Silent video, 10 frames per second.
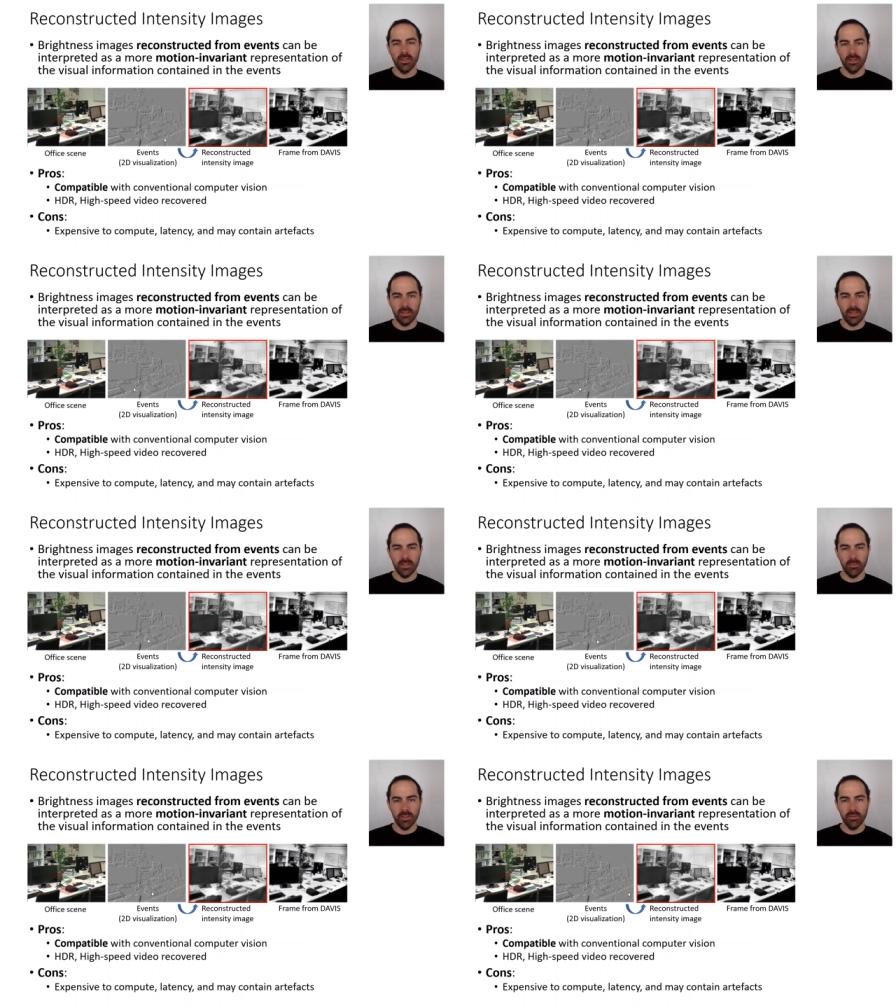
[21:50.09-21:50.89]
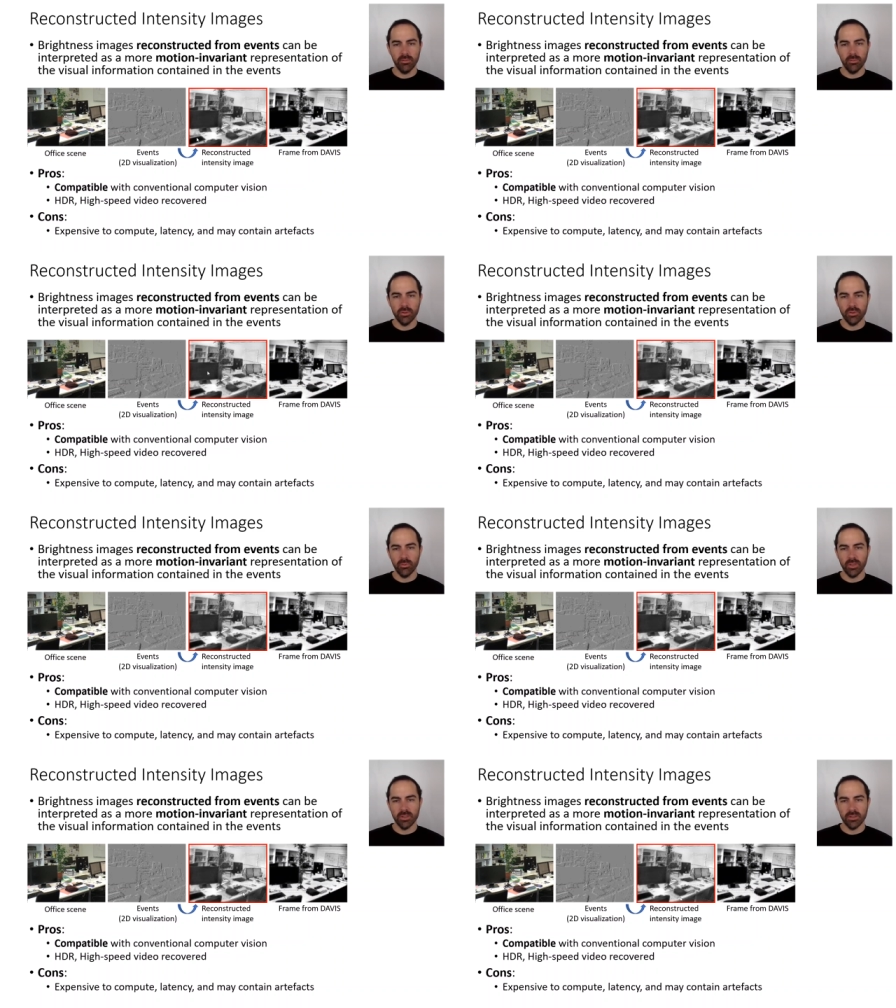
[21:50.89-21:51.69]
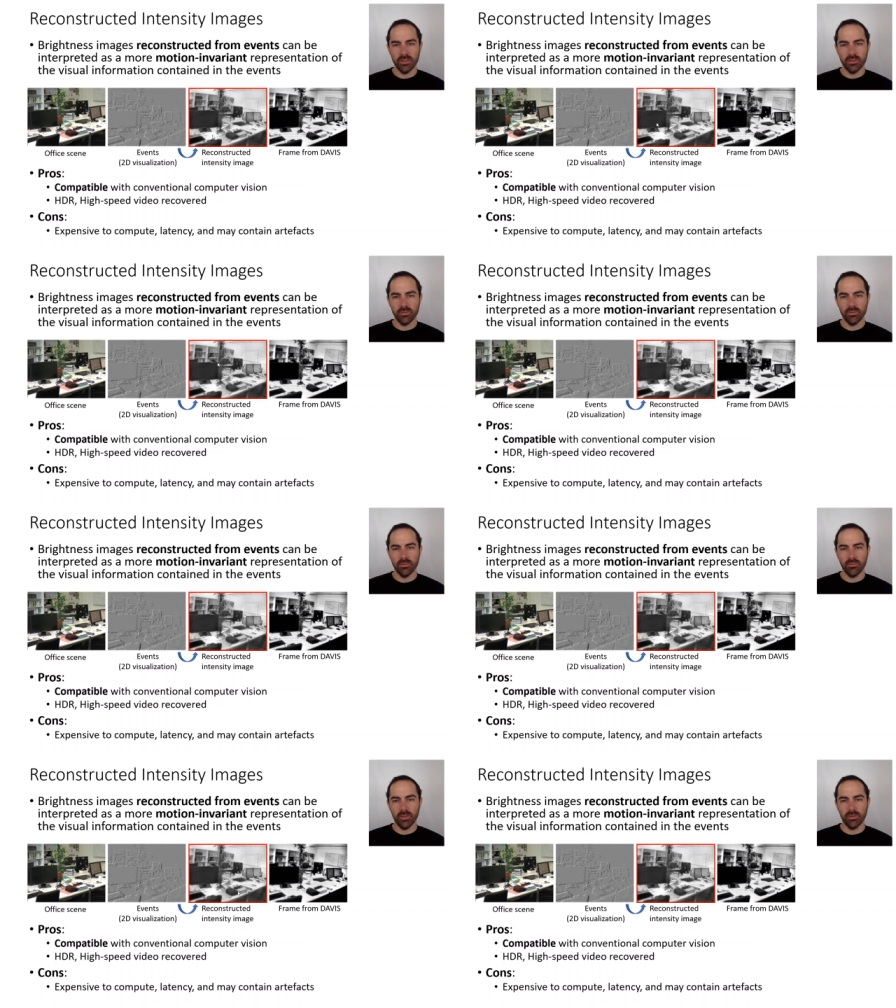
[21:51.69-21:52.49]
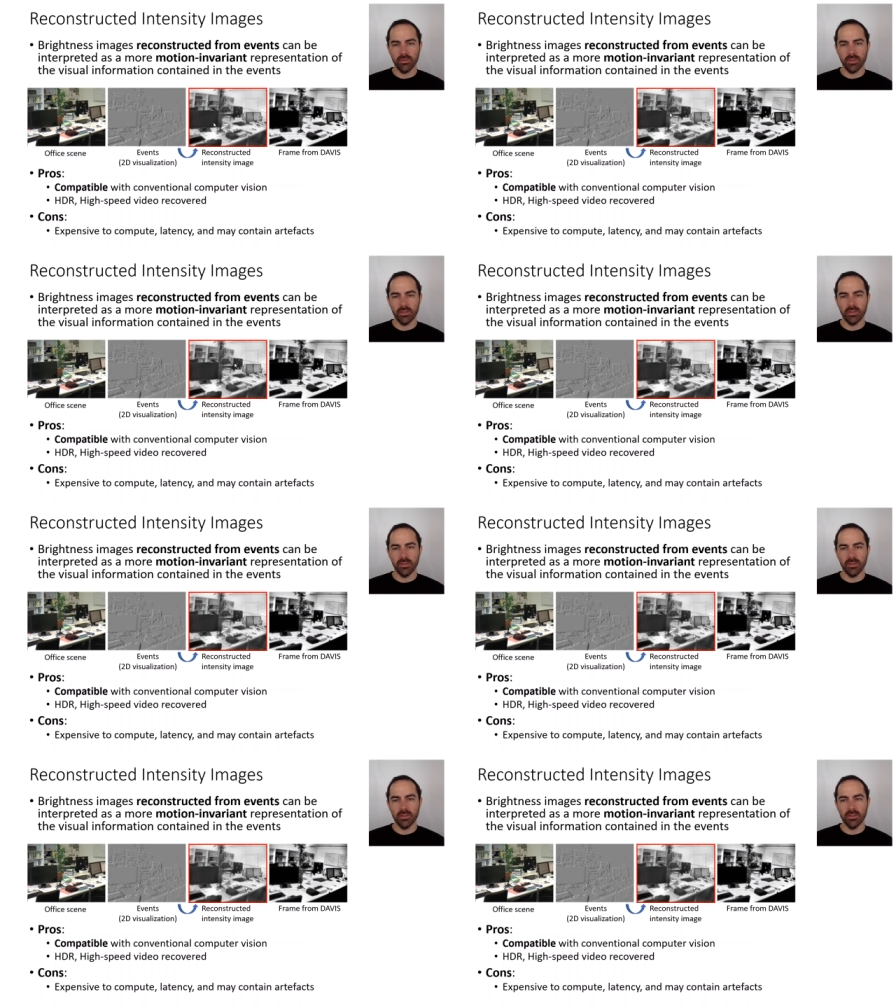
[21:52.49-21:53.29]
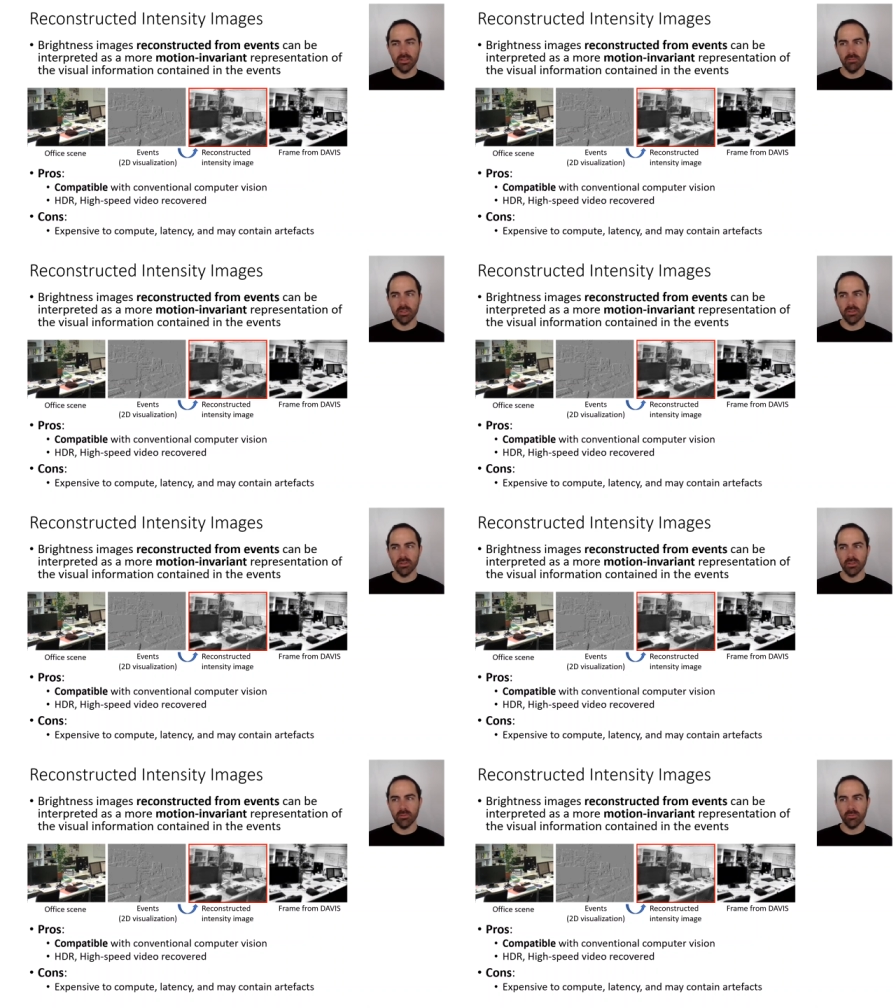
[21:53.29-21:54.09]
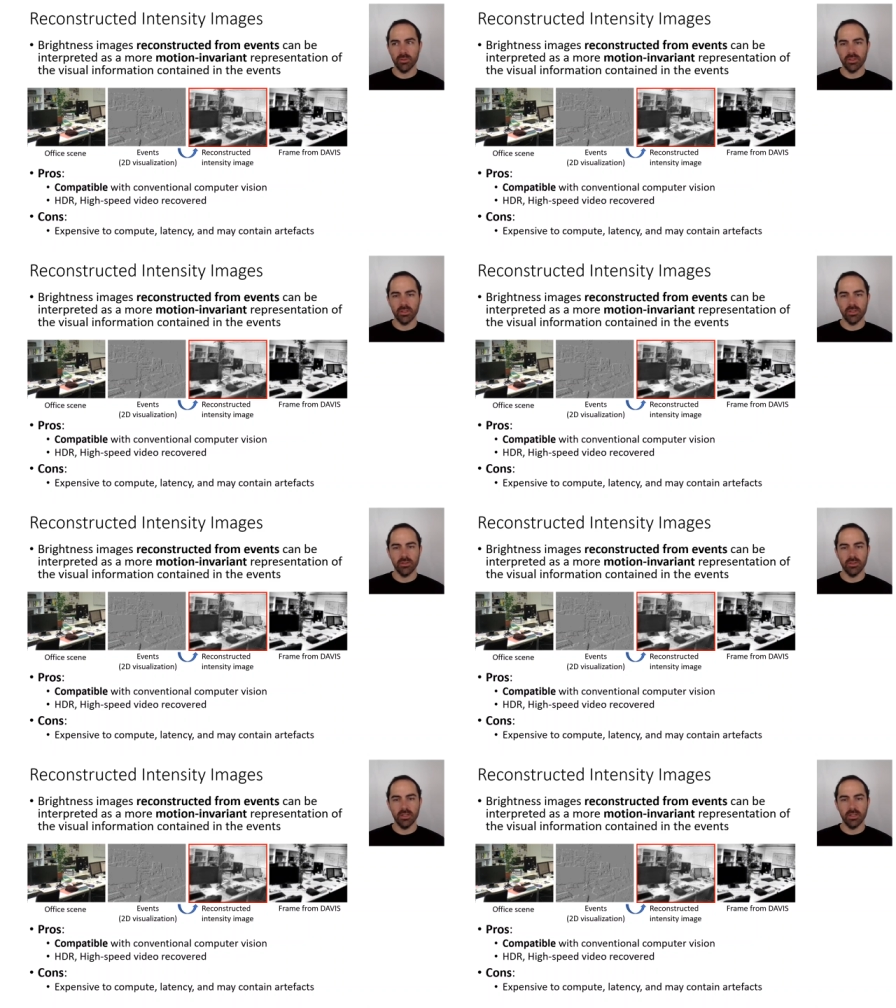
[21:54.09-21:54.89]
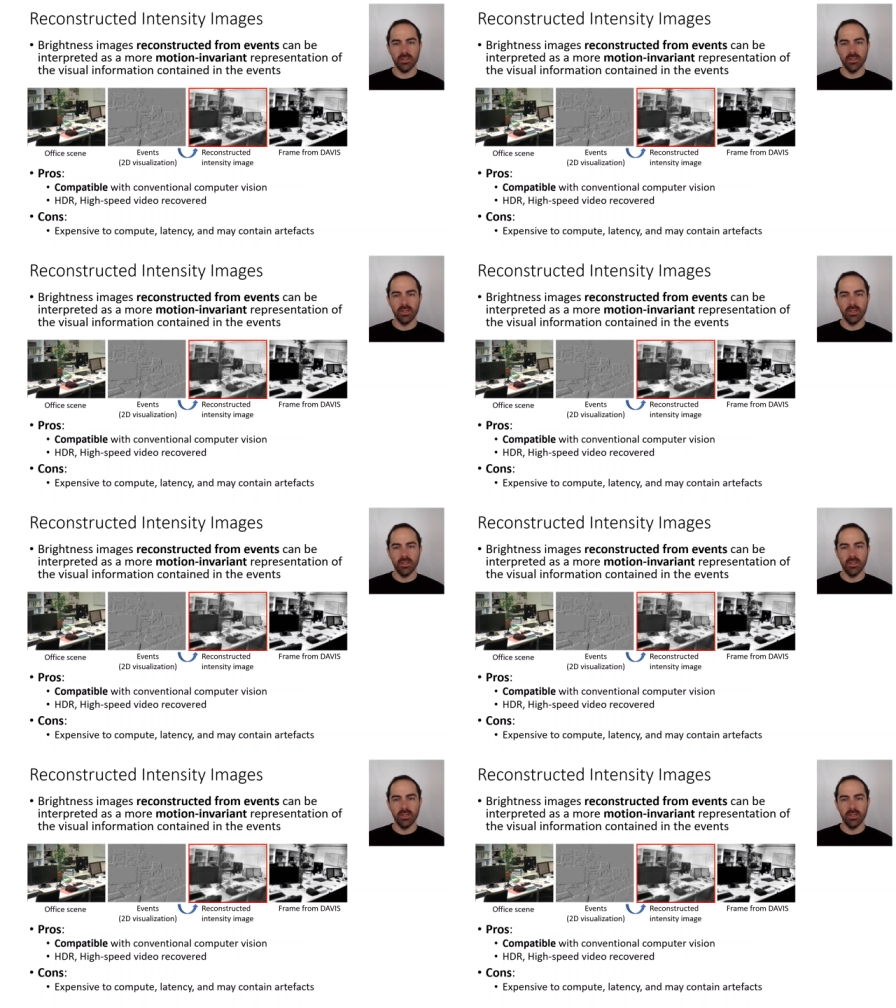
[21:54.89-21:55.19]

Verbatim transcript: They depend on motion, whereas this reconstructed intensity image is a representation that